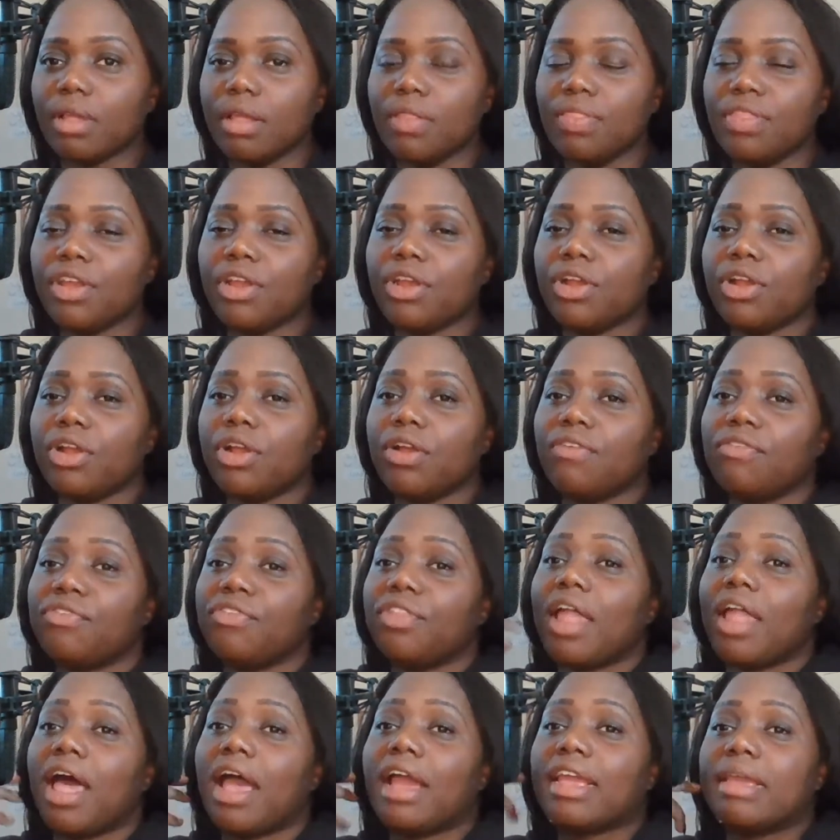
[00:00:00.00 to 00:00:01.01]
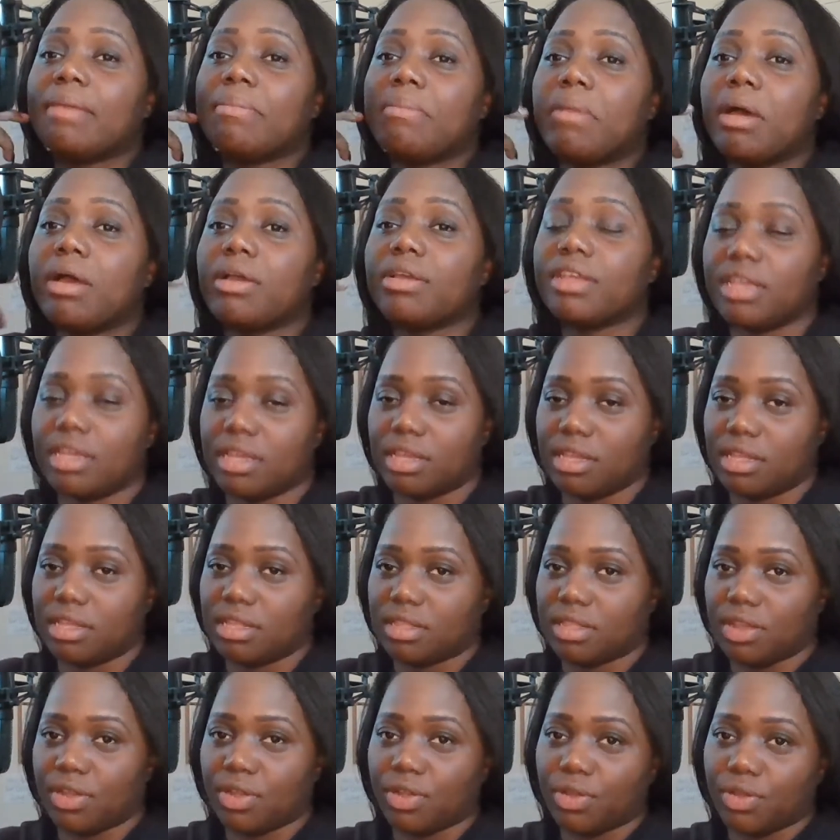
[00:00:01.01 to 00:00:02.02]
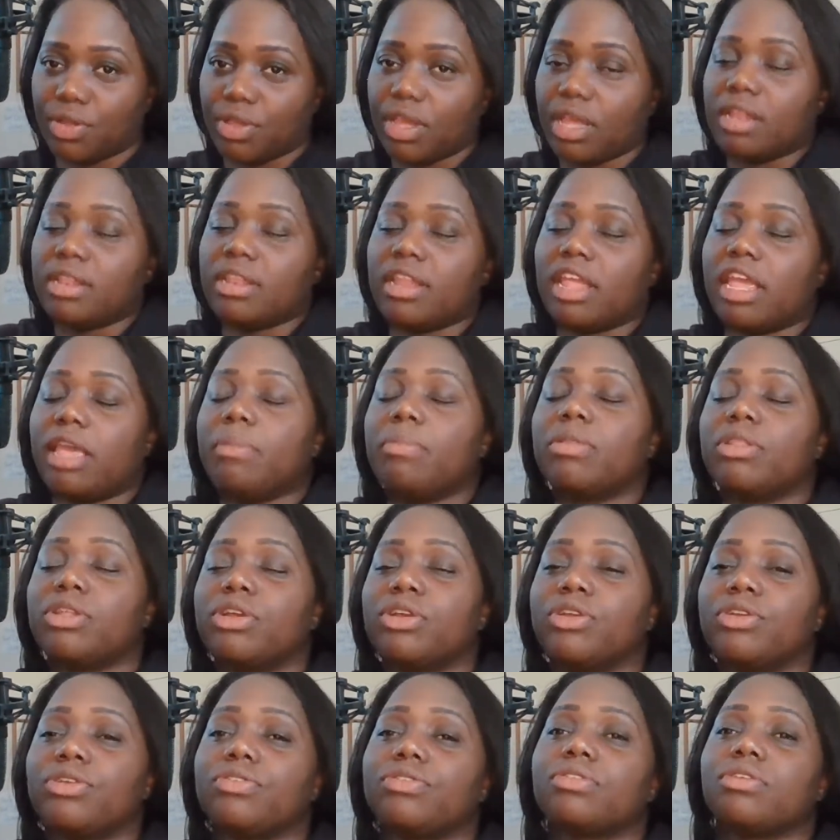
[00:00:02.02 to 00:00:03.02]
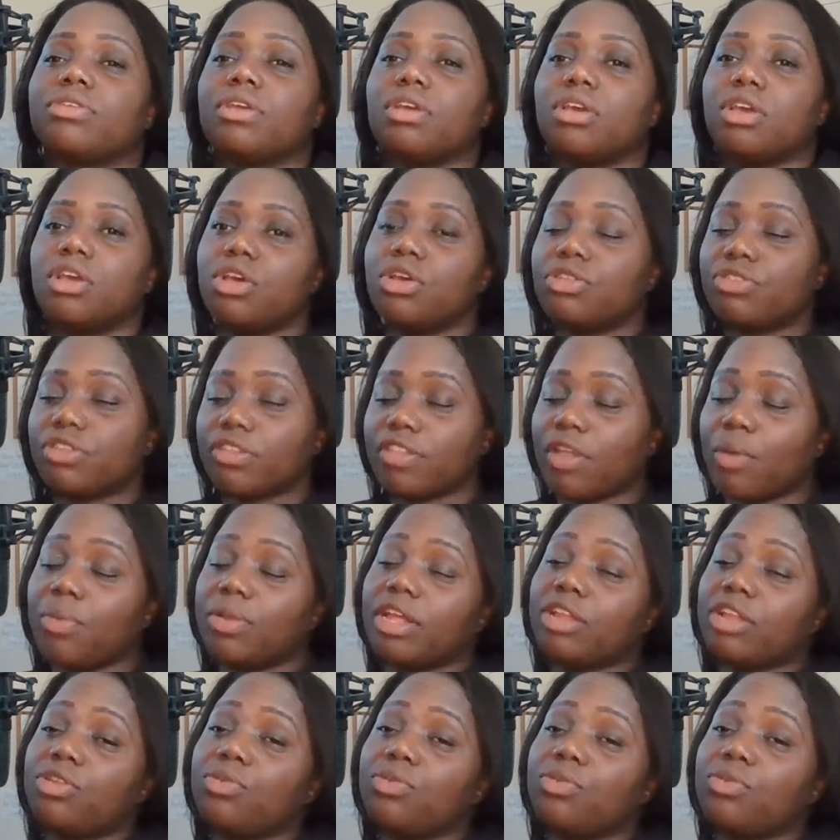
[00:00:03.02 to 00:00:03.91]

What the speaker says: their flying monkeys, their enablers. So that when they